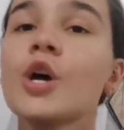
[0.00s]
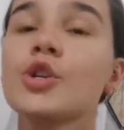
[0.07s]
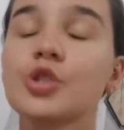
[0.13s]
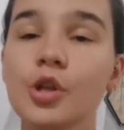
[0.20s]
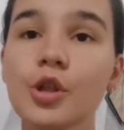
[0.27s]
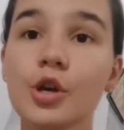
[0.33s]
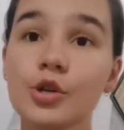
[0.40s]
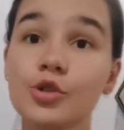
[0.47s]

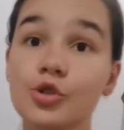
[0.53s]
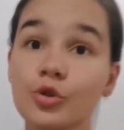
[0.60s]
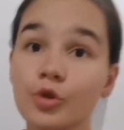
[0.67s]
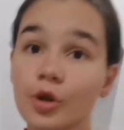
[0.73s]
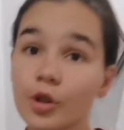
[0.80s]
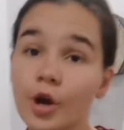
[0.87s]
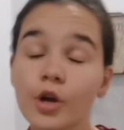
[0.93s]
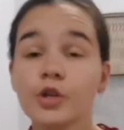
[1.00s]
So those two
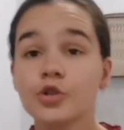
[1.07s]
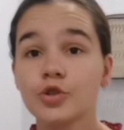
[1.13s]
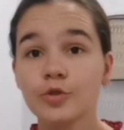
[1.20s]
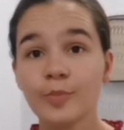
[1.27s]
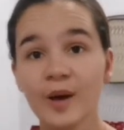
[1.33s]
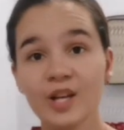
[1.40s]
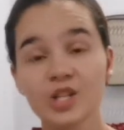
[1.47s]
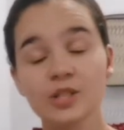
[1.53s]
are the only 2
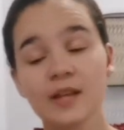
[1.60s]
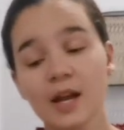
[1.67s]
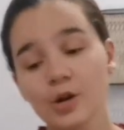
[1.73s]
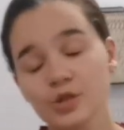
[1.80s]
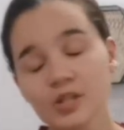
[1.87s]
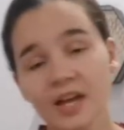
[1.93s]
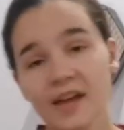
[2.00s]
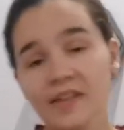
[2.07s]
pages that are
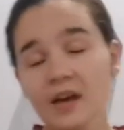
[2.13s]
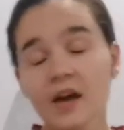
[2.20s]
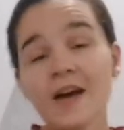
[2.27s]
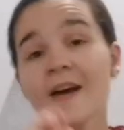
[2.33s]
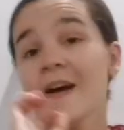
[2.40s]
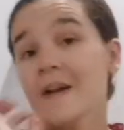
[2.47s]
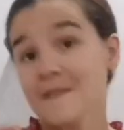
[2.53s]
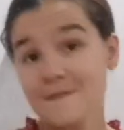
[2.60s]
together.
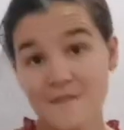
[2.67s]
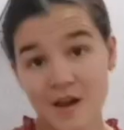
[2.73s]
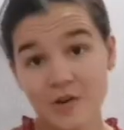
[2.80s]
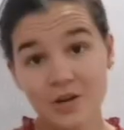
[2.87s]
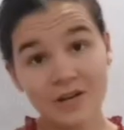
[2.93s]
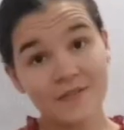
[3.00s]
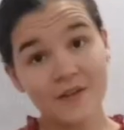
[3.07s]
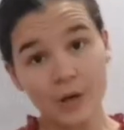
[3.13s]

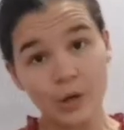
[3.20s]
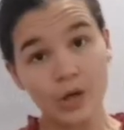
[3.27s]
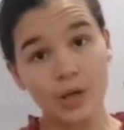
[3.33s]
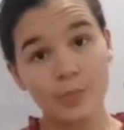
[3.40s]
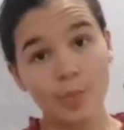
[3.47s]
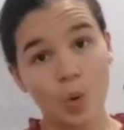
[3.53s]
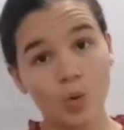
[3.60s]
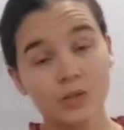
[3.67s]
Very, very
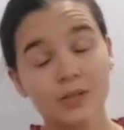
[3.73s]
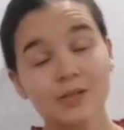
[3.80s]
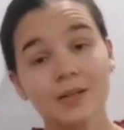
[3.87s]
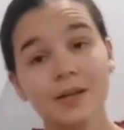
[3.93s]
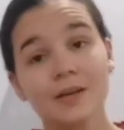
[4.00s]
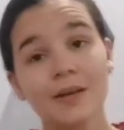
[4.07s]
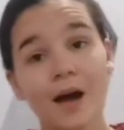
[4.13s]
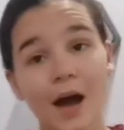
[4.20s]
important.
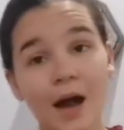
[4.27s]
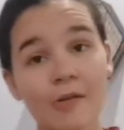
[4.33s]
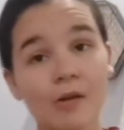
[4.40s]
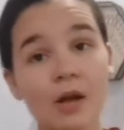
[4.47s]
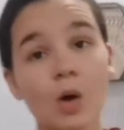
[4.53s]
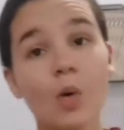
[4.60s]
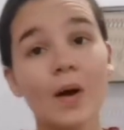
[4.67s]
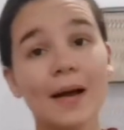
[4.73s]
A
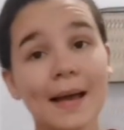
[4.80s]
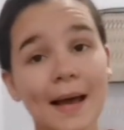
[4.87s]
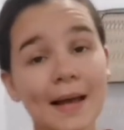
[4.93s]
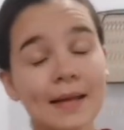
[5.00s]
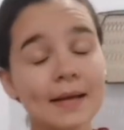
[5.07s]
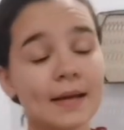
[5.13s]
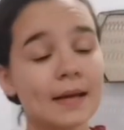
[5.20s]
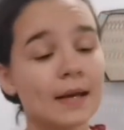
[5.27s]
diary or a
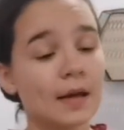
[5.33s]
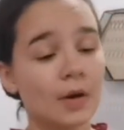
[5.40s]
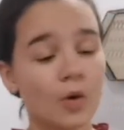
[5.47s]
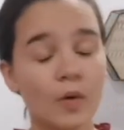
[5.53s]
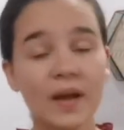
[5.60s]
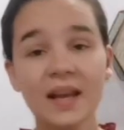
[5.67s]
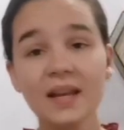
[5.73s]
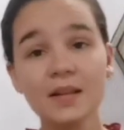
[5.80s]
calendar
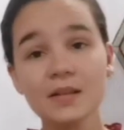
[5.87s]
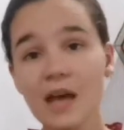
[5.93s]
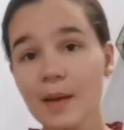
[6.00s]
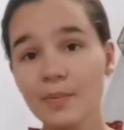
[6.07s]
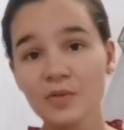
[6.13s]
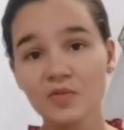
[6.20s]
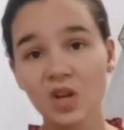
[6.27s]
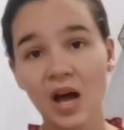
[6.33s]
or any type
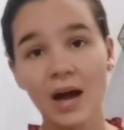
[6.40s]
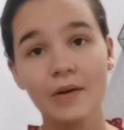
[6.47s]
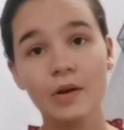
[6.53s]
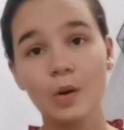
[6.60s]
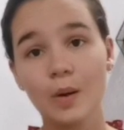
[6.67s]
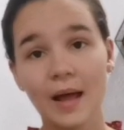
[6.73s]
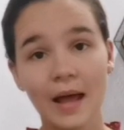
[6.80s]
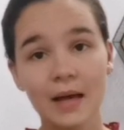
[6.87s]
of diary
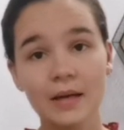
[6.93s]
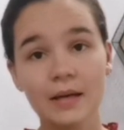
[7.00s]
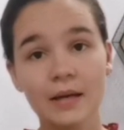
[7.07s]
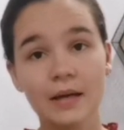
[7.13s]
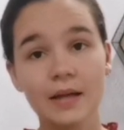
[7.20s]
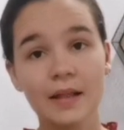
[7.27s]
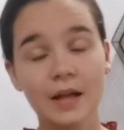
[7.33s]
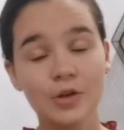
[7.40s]
or
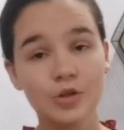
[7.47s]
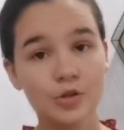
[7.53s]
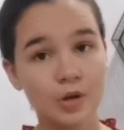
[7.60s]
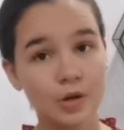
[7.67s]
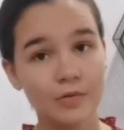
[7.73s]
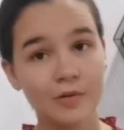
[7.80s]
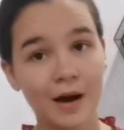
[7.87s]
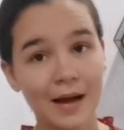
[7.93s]
calendar that you
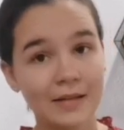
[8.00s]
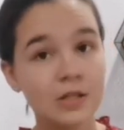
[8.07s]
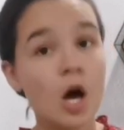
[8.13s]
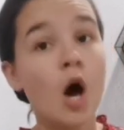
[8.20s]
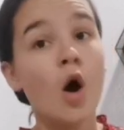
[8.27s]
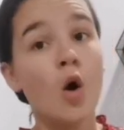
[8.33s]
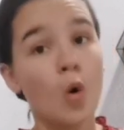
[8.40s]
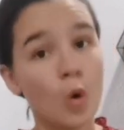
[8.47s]
can write
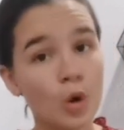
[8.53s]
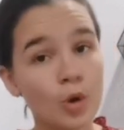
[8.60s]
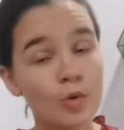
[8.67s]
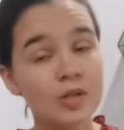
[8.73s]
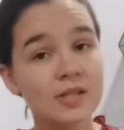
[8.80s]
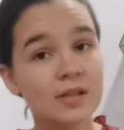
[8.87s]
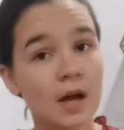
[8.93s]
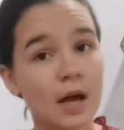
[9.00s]
all your
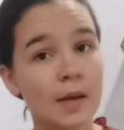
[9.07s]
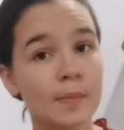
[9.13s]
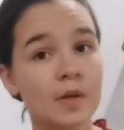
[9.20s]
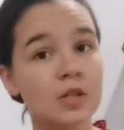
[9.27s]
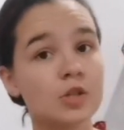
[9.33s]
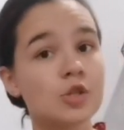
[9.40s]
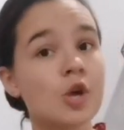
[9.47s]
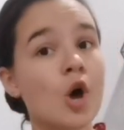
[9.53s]

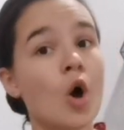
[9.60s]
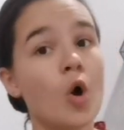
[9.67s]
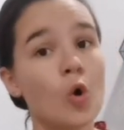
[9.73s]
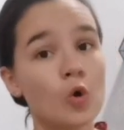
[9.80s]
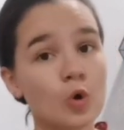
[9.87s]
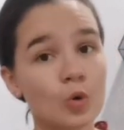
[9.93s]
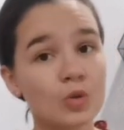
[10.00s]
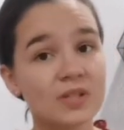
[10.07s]
assignments,
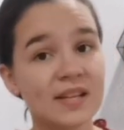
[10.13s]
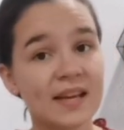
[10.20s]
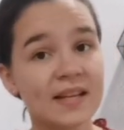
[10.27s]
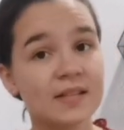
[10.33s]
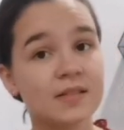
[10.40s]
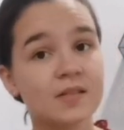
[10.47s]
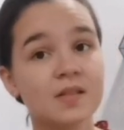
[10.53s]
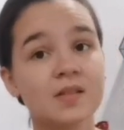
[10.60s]
all your
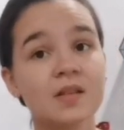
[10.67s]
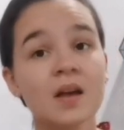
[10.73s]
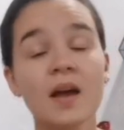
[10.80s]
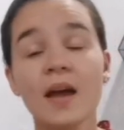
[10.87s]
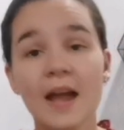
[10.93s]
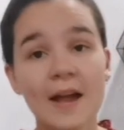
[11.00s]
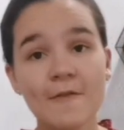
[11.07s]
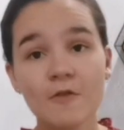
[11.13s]
tests,
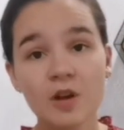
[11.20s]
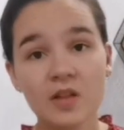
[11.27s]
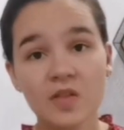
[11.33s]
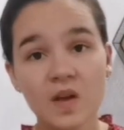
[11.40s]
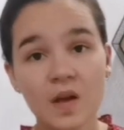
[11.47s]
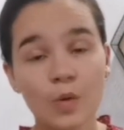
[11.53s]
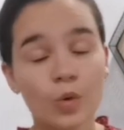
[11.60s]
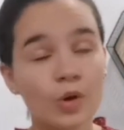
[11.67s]

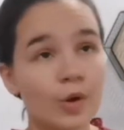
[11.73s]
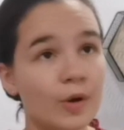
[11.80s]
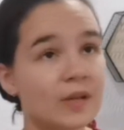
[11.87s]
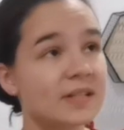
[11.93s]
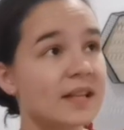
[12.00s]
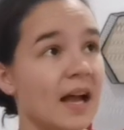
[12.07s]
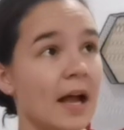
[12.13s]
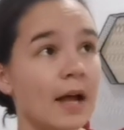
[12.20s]
everything, all your
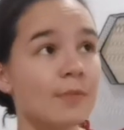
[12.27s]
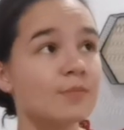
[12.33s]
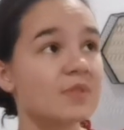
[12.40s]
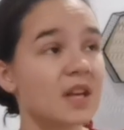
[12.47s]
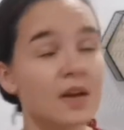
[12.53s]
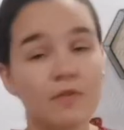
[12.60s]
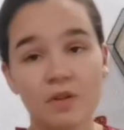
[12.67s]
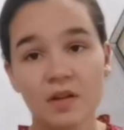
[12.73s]
exams,
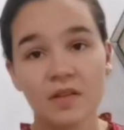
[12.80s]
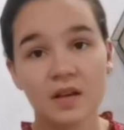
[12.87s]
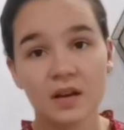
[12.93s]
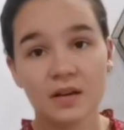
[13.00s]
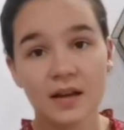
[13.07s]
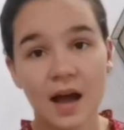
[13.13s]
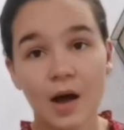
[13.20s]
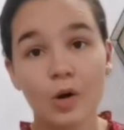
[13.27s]
everything
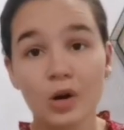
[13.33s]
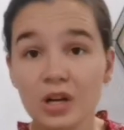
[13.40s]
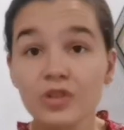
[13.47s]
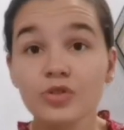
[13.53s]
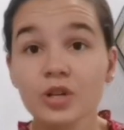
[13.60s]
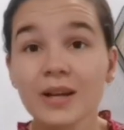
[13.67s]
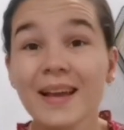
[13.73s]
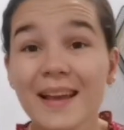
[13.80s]
down,
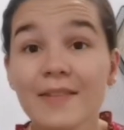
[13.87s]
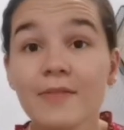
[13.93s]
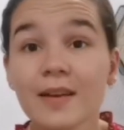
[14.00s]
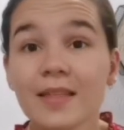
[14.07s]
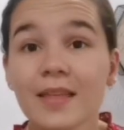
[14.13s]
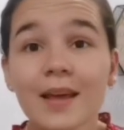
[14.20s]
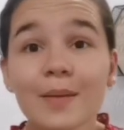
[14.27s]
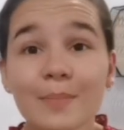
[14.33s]
literally
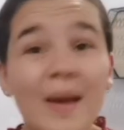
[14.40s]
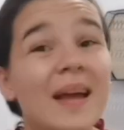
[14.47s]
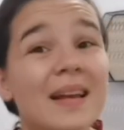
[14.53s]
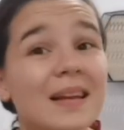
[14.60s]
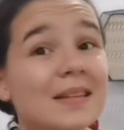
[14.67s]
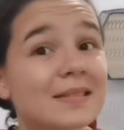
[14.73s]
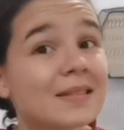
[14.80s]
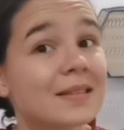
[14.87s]
everything. Make
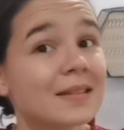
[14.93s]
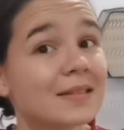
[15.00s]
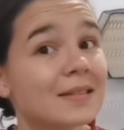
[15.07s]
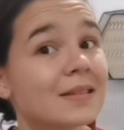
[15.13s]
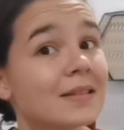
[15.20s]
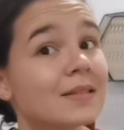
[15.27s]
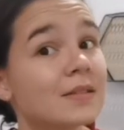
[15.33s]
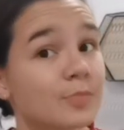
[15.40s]
lists and lists
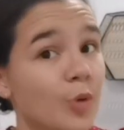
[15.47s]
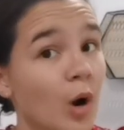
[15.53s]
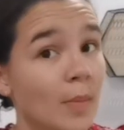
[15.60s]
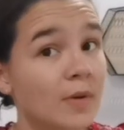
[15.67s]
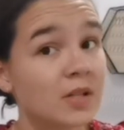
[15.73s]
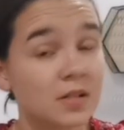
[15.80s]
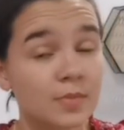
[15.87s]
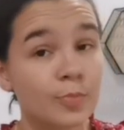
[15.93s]
and lists.
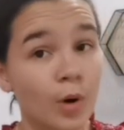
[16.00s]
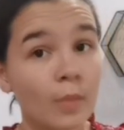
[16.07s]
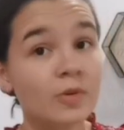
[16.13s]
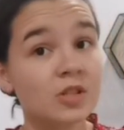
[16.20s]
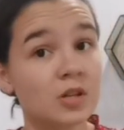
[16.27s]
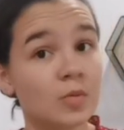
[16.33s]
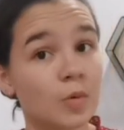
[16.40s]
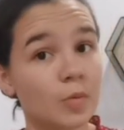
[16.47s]

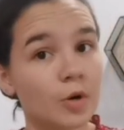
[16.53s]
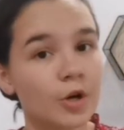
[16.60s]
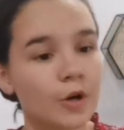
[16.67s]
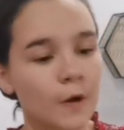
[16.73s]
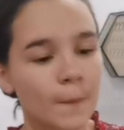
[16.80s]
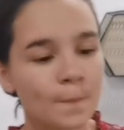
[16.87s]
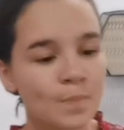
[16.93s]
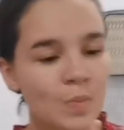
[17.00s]
Promise it will
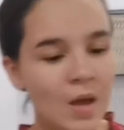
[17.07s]
work.